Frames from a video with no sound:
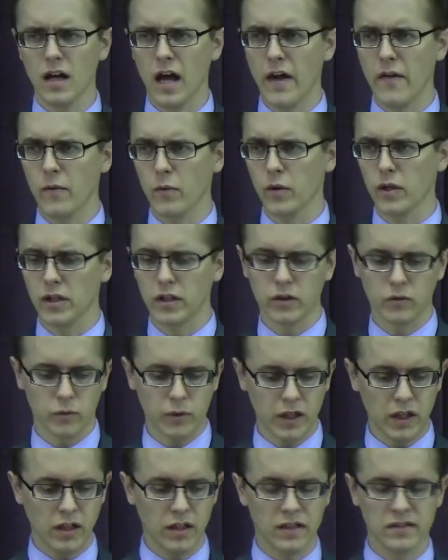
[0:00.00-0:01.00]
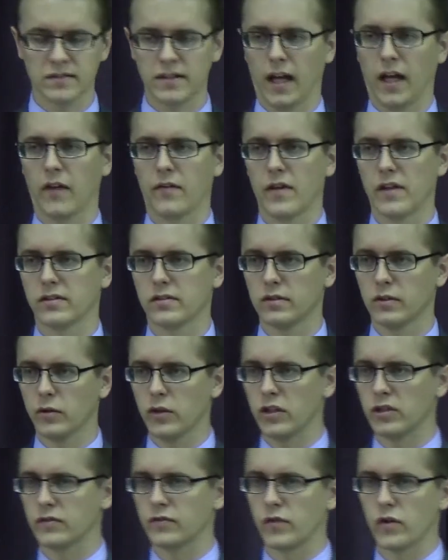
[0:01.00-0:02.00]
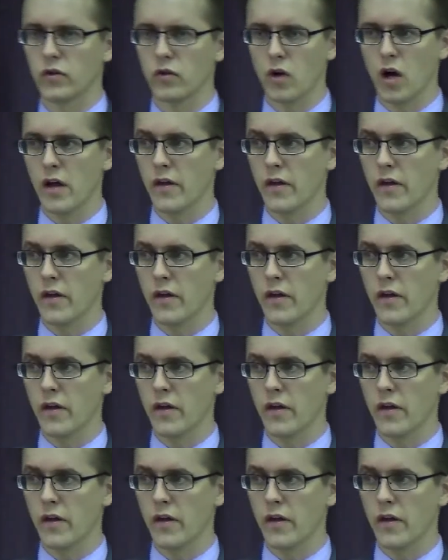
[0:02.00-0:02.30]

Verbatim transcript: And we can read in Second Thessalonians further